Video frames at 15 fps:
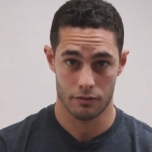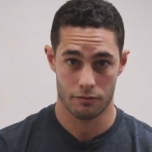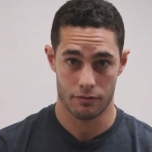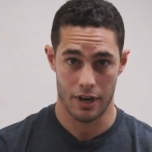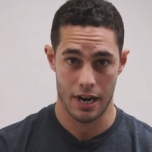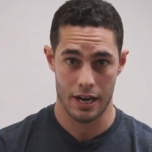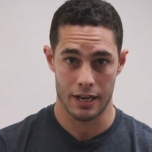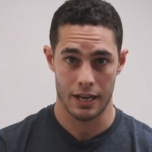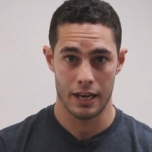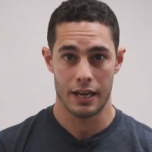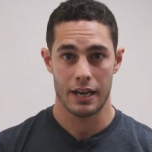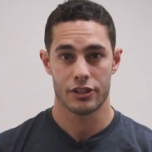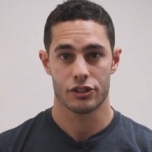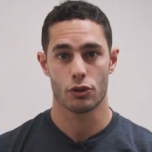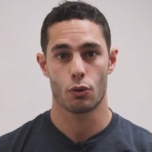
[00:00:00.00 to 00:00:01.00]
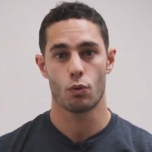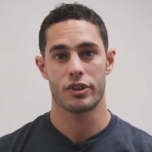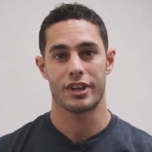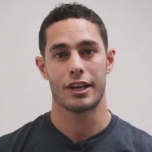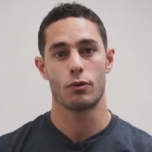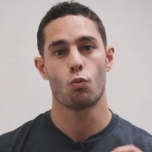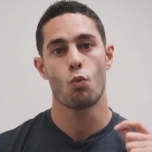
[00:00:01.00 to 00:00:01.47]
right? So
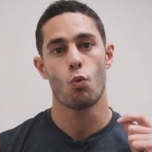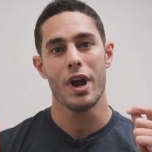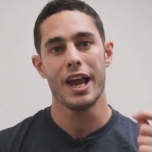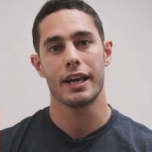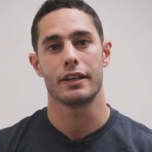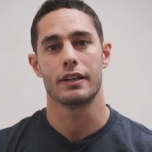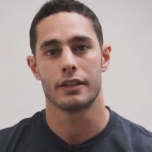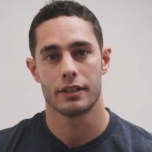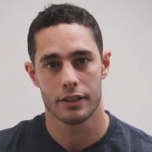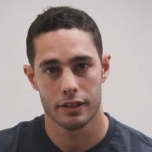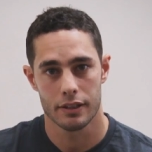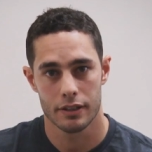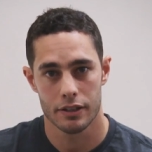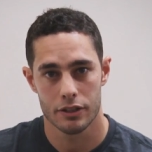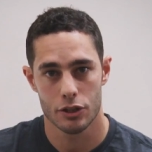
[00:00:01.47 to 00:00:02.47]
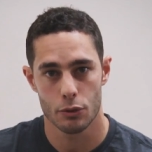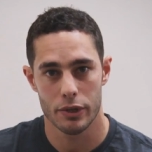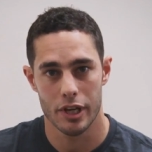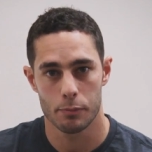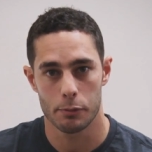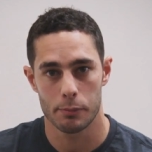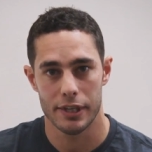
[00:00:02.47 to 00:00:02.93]
then when do we
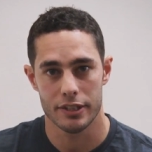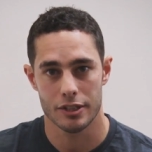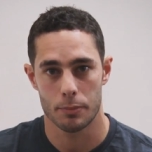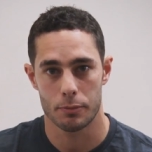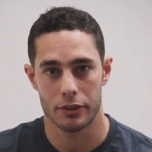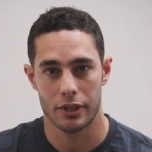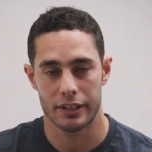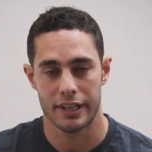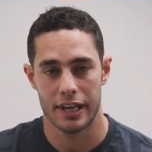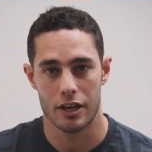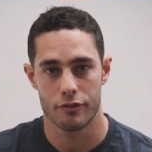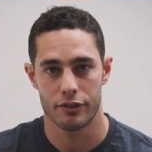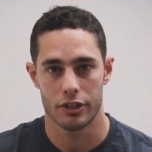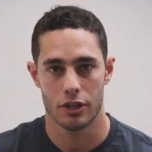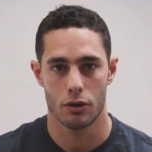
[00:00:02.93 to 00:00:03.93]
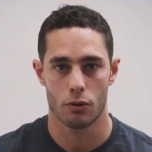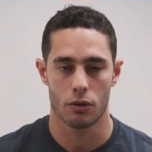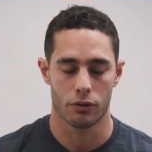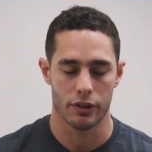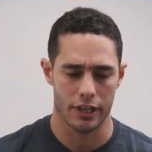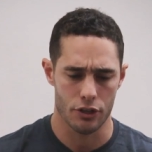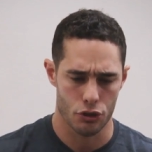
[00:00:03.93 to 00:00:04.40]
implement something like that? If we know,
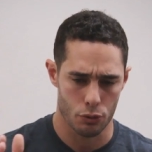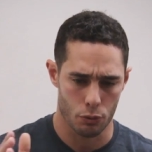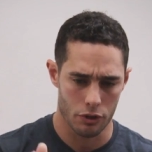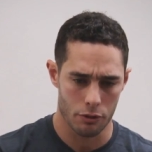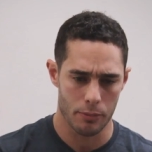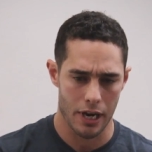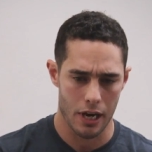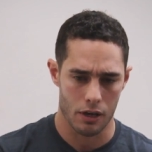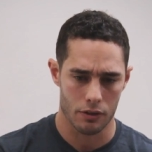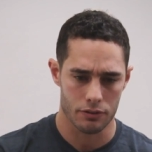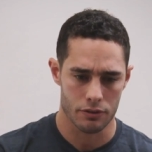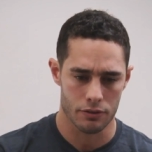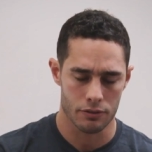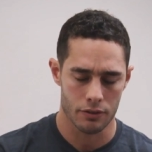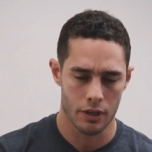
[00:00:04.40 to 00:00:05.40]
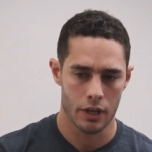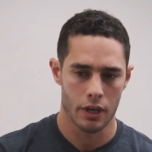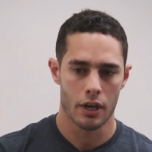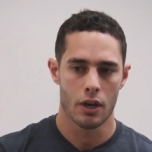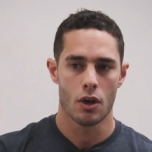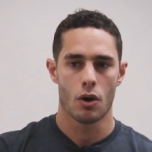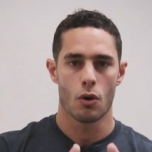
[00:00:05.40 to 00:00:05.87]
okay, shorter bouts,
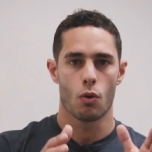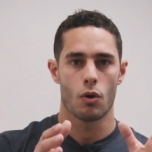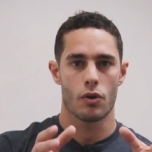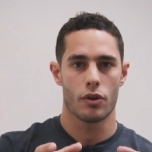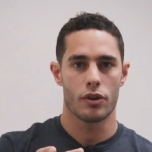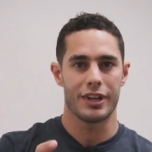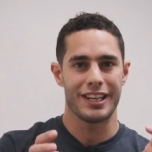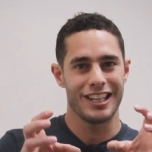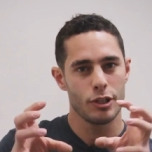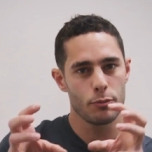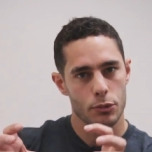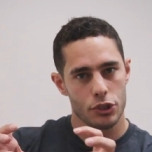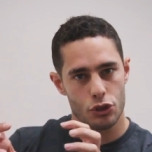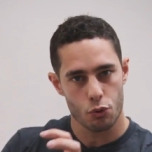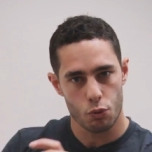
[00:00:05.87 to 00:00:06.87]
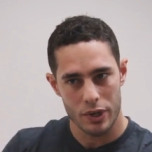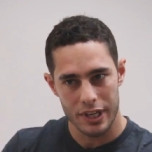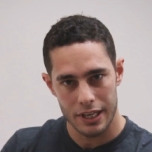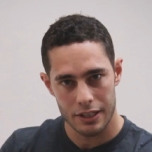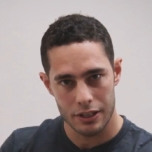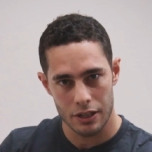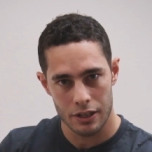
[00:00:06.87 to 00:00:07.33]
in
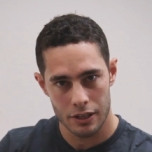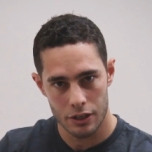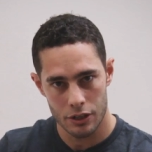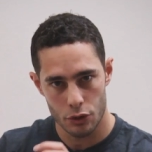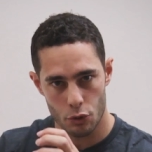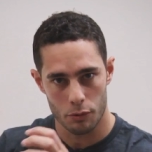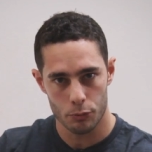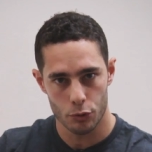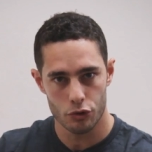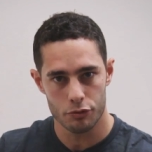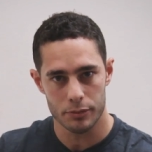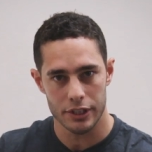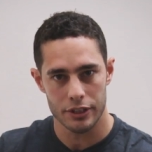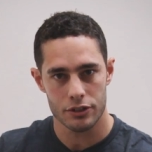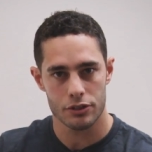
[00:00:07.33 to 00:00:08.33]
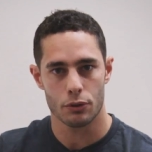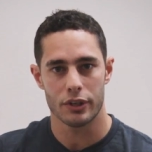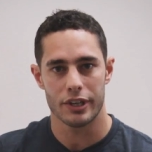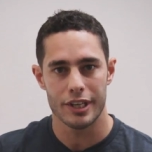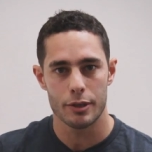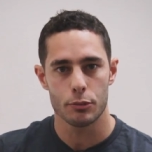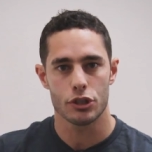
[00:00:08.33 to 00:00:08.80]
between your movements or
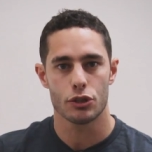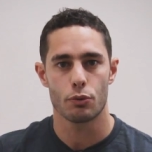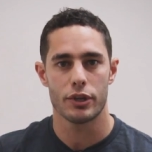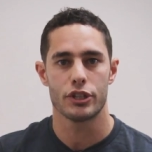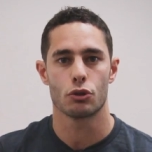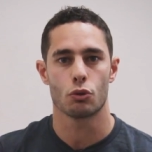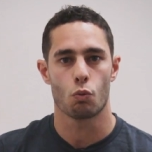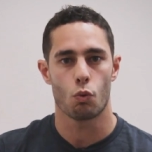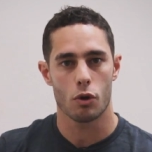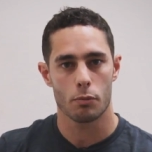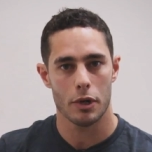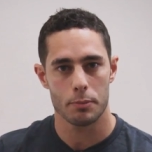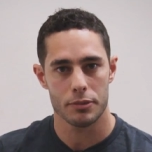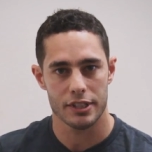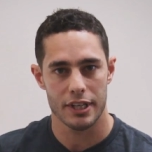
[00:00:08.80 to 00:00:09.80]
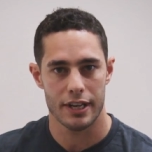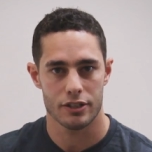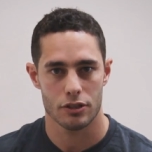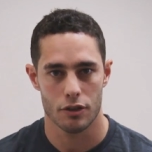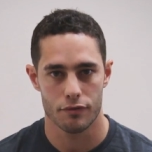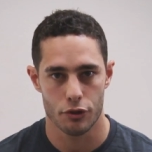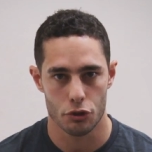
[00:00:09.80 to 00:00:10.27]
in between your warm-up
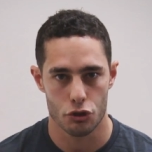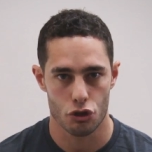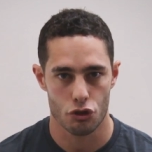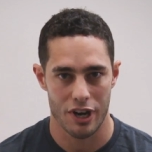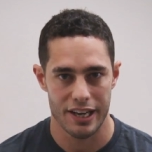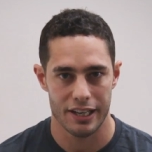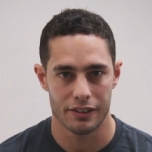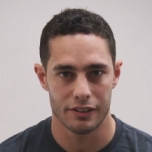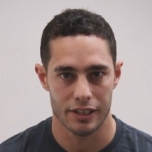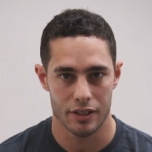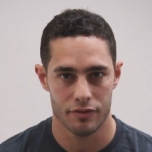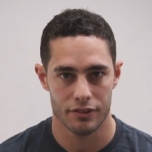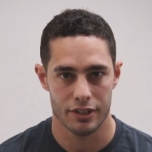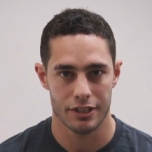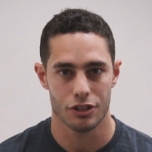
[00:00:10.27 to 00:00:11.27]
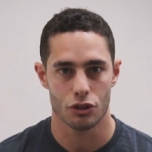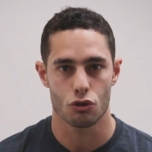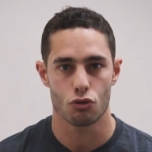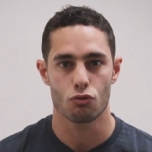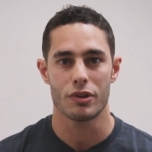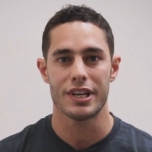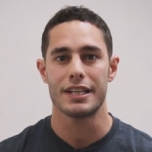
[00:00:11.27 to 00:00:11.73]
sets of your training lift is a
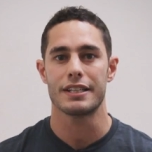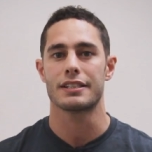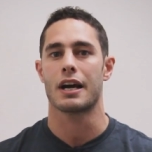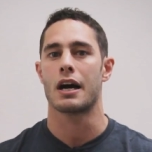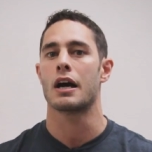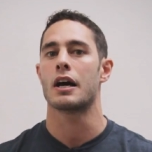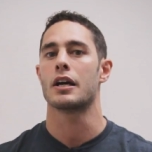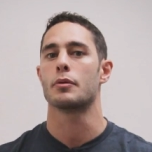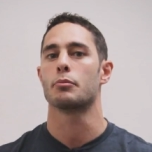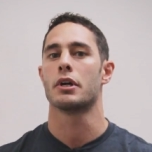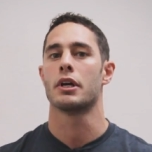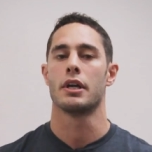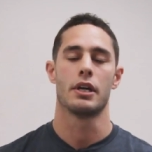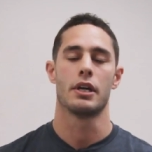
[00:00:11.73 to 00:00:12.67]
great time